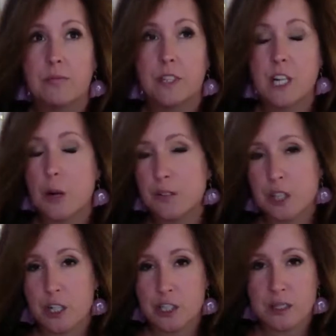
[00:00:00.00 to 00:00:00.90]
It's
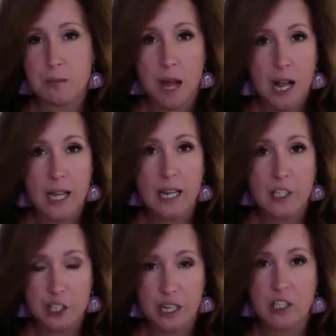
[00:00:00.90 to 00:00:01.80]
not just my
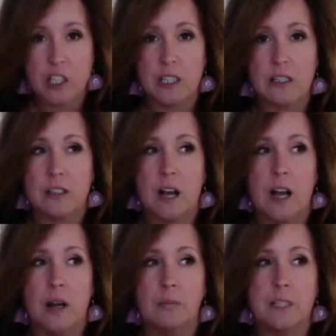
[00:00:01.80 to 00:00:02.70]
education.
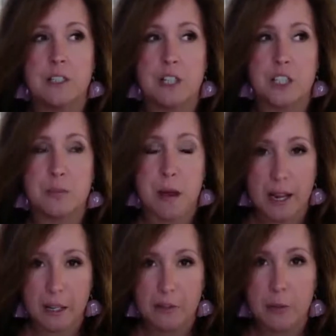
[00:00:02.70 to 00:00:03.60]
It's not just
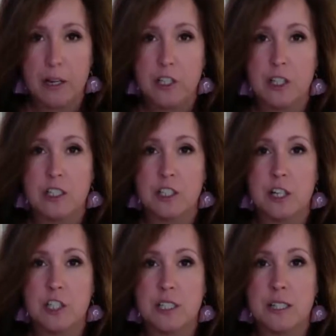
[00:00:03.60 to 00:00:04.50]
my information. It's
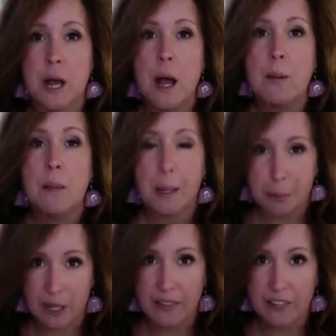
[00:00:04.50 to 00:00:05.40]
not just my
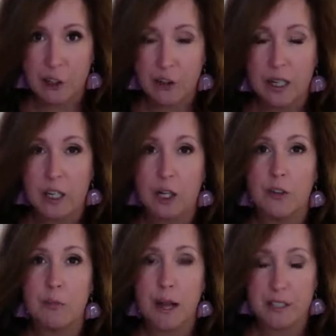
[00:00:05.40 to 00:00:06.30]
brain that you're getting all
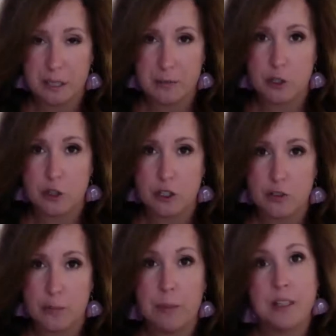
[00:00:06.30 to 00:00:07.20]
of my tips and tricks
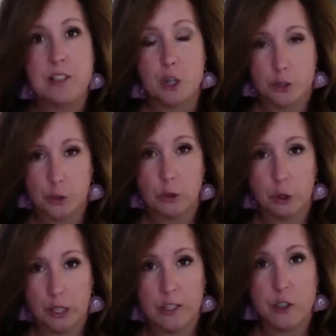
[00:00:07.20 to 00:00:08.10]
from, but it's also
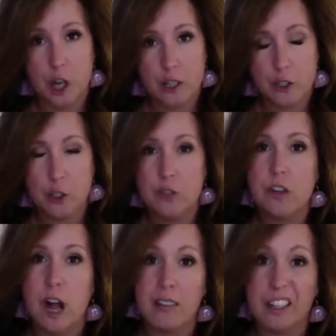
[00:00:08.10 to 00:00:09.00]
Lola and John. So you've
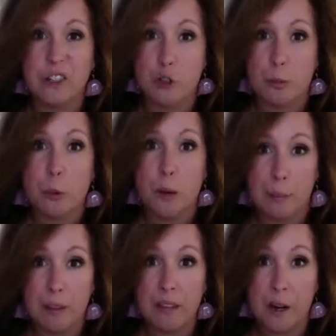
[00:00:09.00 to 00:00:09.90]
got like a triple
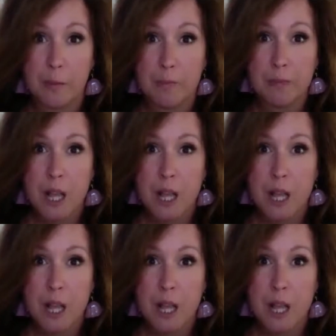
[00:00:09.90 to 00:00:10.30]
whammy there.